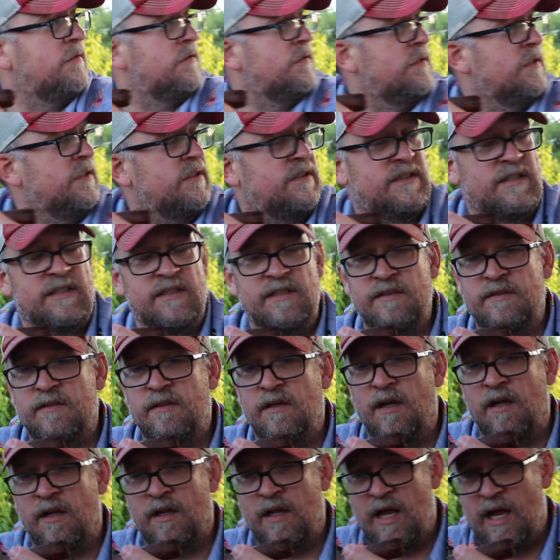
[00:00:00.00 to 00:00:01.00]
This is
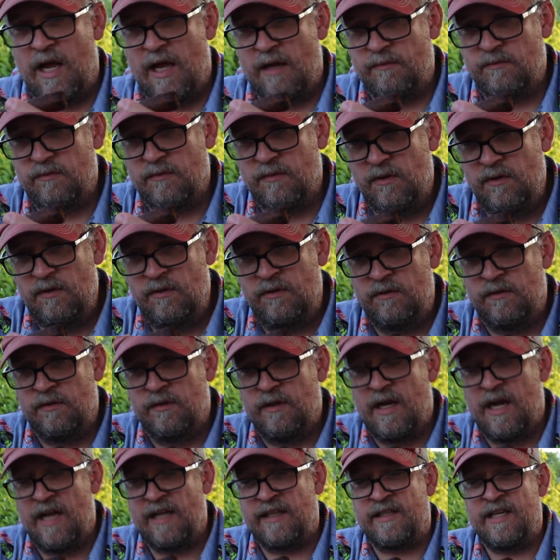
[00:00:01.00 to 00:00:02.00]
a lot.
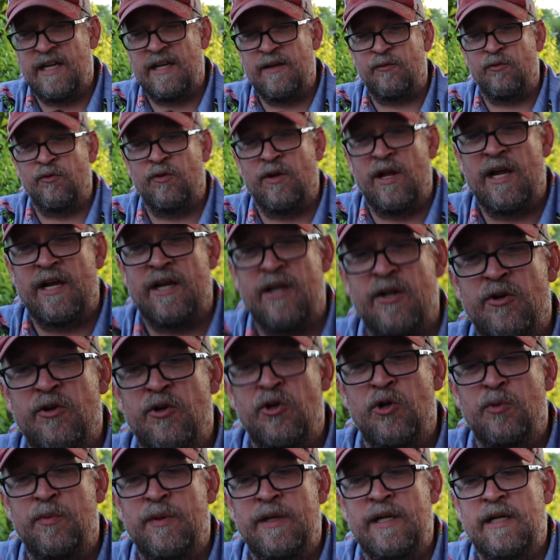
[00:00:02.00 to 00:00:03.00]
I think for like a
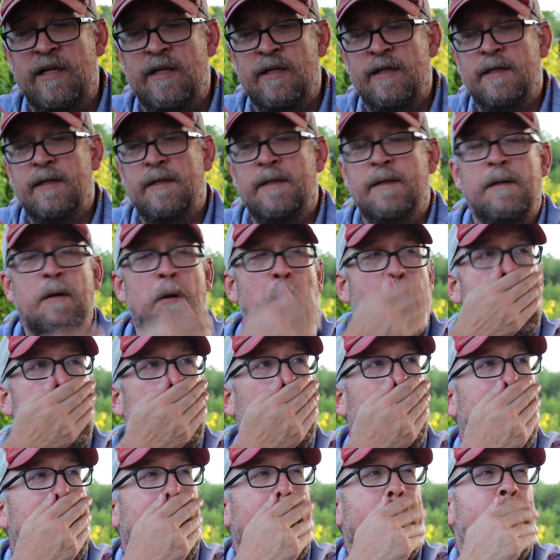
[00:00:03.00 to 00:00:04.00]
newbie
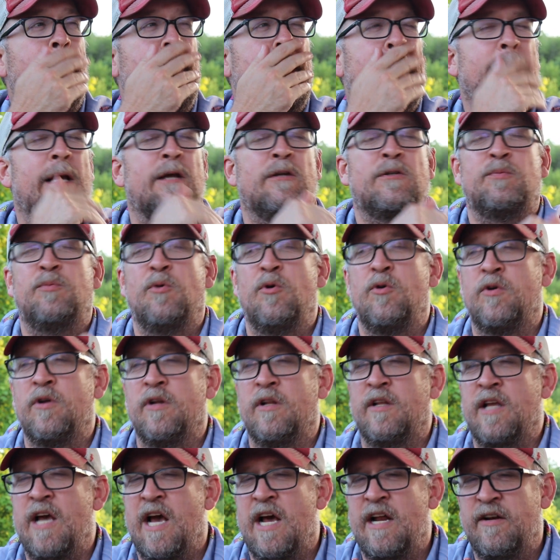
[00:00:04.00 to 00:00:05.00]
like me, I'll smoke a
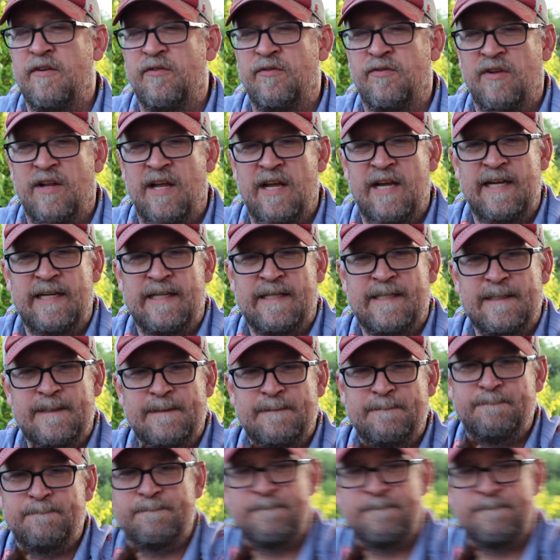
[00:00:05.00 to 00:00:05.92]
lot of like